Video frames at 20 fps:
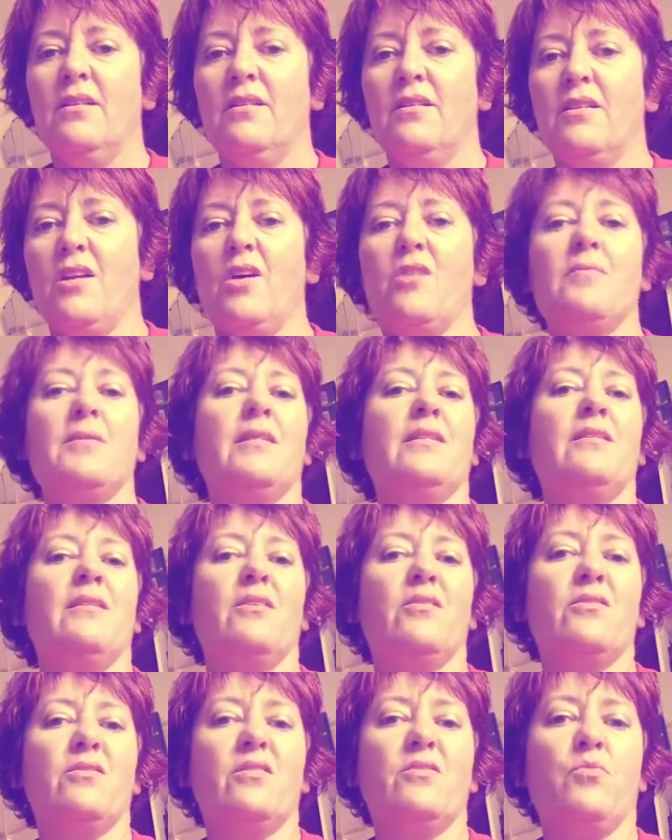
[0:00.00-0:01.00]
nobody
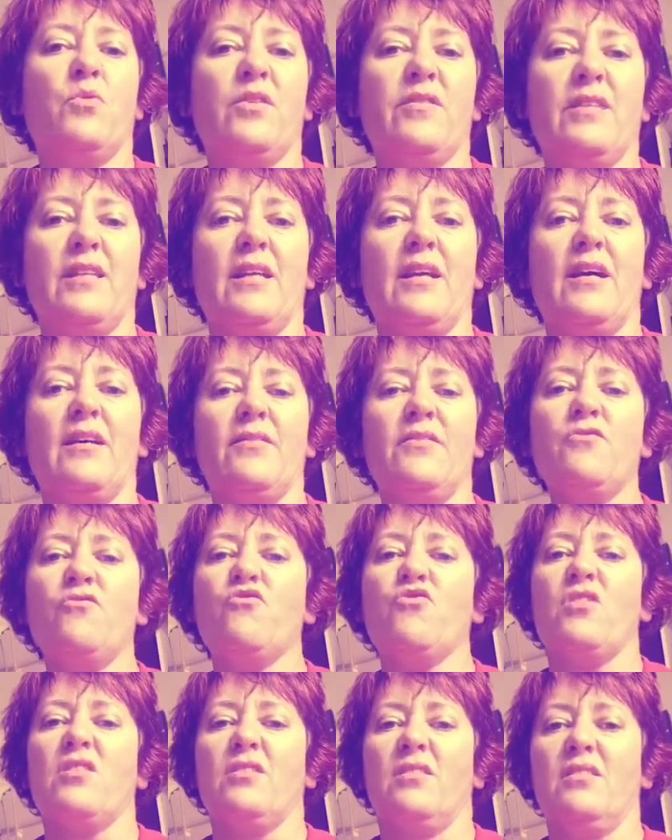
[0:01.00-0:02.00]
knows what the other
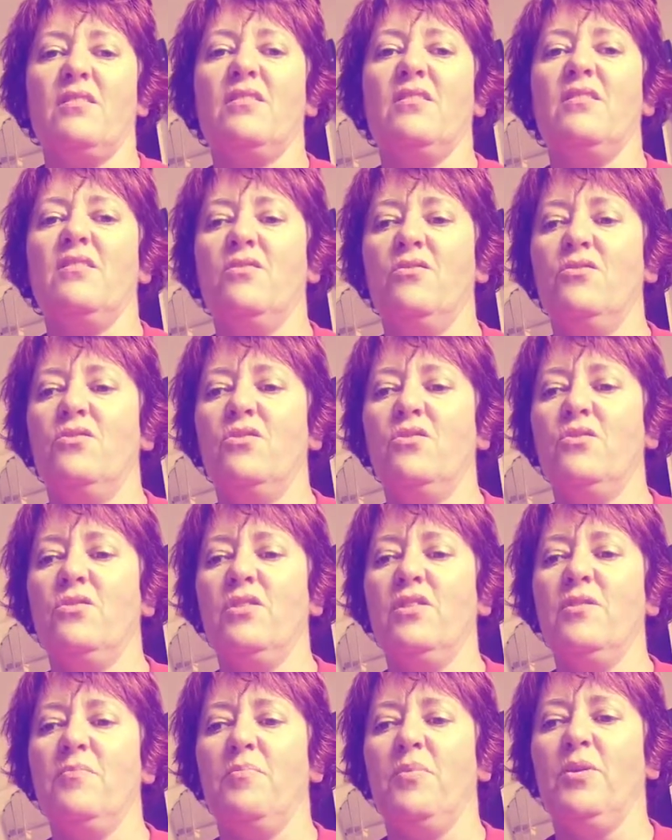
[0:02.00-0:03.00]
drugs do
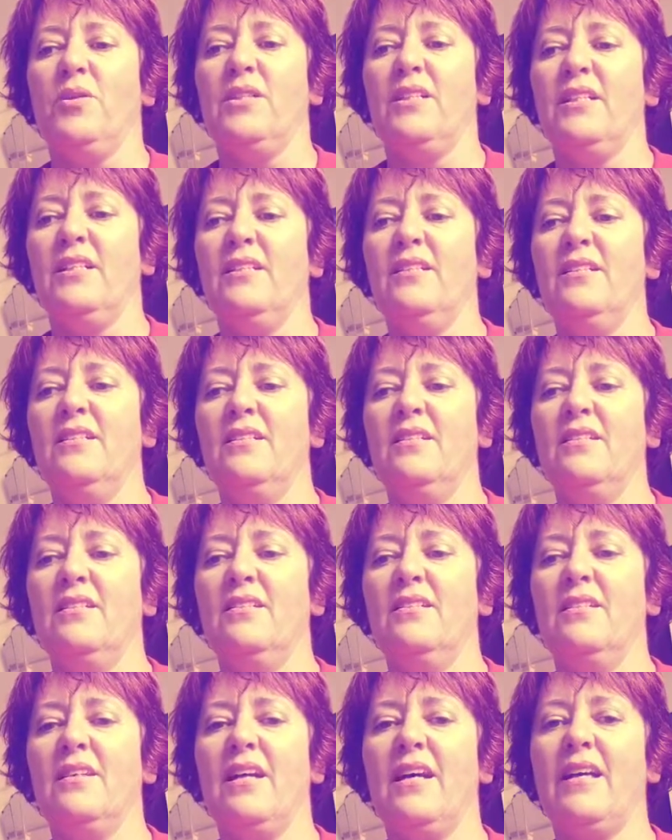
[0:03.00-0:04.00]
to your body,
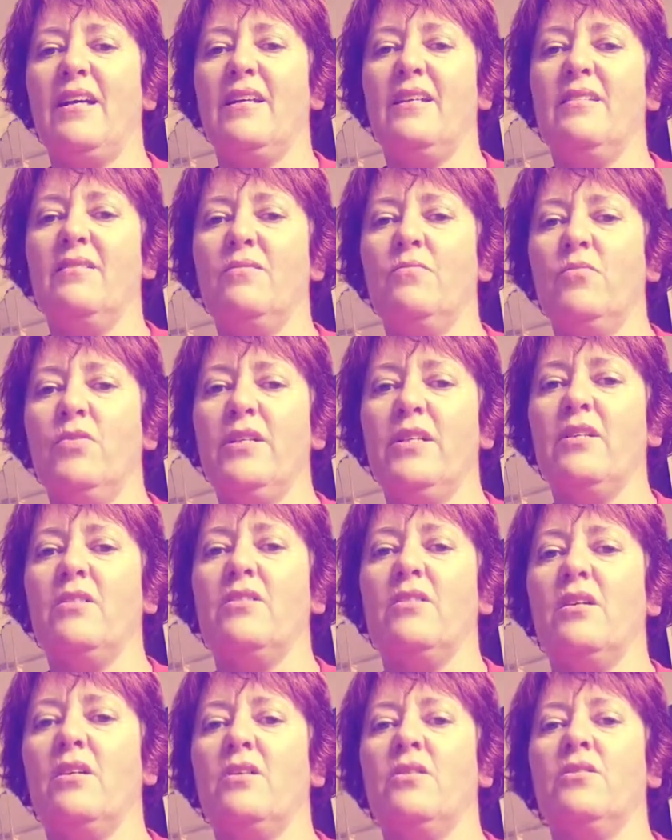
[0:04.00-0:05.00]
and we
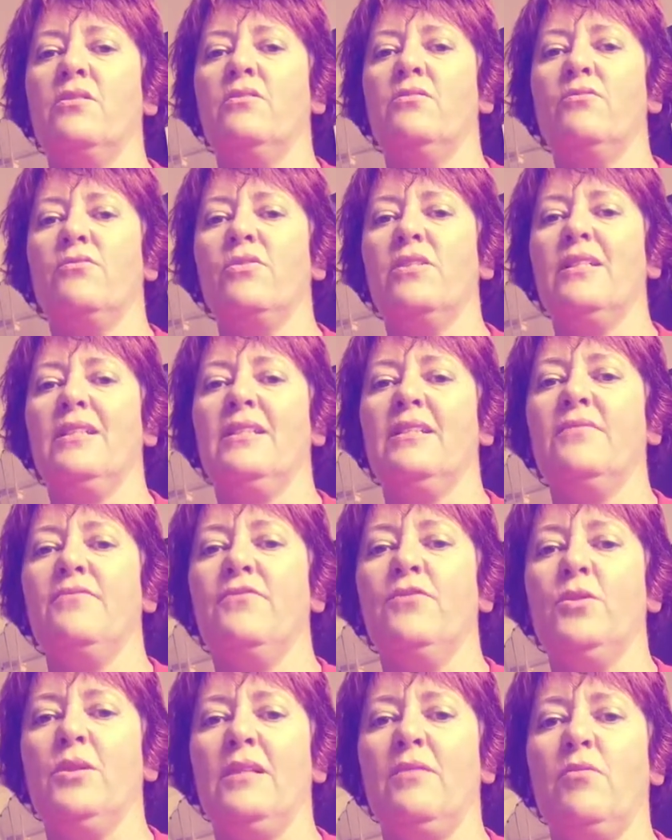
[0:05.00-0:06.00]
don't know really
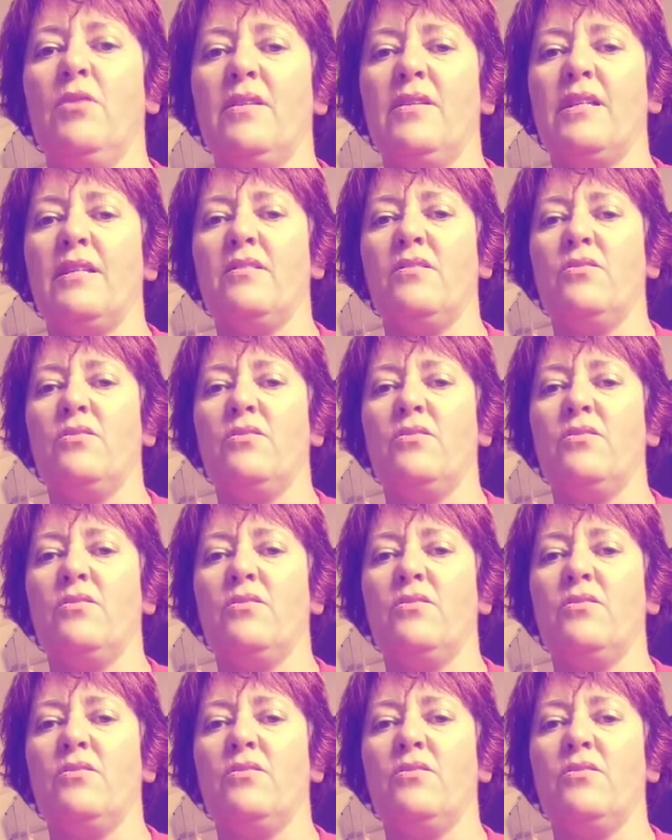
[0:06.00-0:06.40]
fully what they